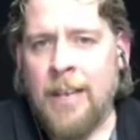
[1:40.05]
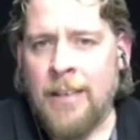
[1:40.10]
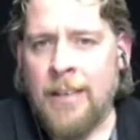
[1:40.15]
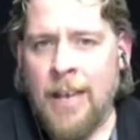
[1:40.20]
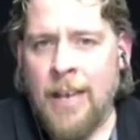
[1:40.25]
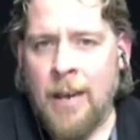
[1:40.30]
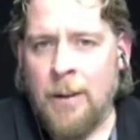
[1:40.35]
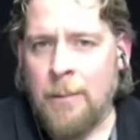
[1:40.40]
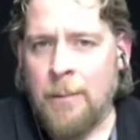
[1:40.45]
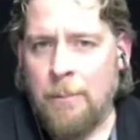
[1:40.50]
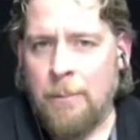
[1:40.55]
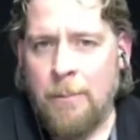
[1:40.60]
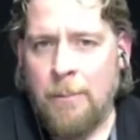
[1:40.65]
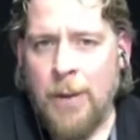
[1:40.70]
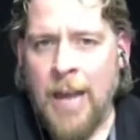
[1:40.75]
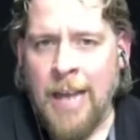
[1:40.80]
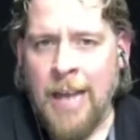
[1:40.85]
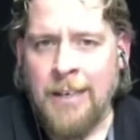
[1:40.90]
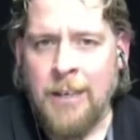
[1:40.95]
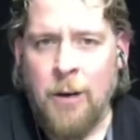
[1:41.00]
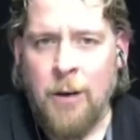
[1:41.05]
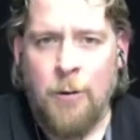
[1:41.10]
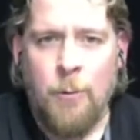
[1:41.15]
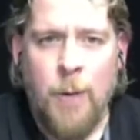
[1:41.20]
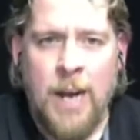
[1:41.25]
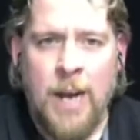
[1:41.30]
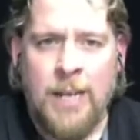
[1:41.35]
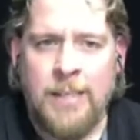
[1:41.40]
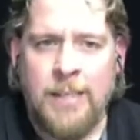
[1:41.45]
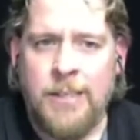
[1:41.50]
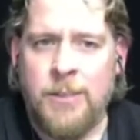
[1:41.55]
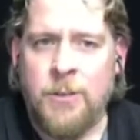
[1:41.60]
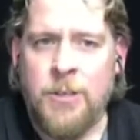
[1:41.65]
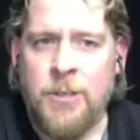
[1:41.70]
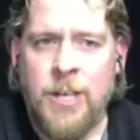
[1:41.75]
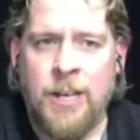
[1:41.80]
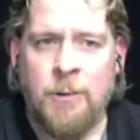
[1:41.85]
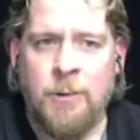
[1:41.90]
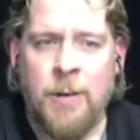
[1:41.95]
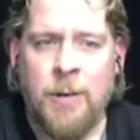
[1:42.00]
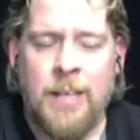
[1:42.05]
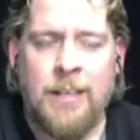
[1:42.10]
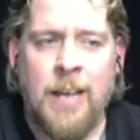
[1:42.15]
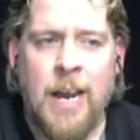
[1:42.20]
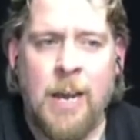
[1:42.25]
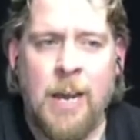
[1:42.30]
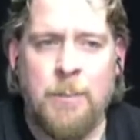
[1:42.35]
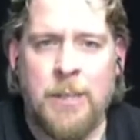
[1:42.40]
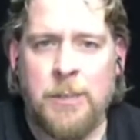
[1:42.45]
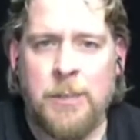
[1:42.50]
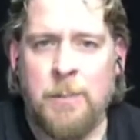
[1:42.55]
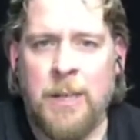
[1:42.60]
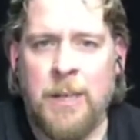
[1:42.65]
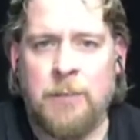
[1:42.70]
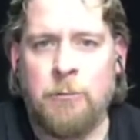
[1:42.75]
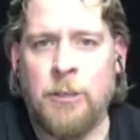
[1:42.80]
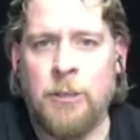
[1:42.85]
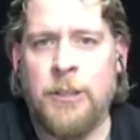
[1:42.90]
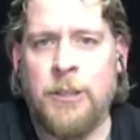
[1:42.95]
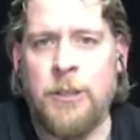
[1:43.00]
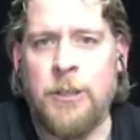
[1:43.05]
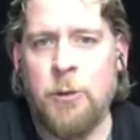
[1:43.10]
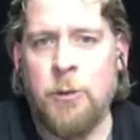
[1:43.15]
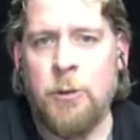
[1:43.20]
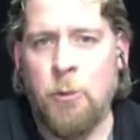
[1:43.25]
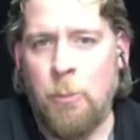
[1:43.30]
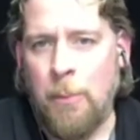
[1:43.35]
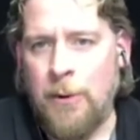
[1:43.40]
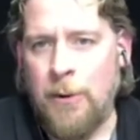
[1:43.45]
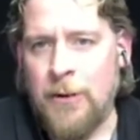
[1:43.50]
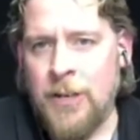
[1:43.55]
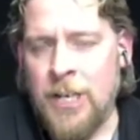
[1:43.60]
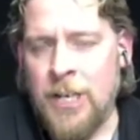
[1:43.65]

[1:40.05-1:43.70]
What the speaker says: There are plenty of ways to generate a hyperspectral cube.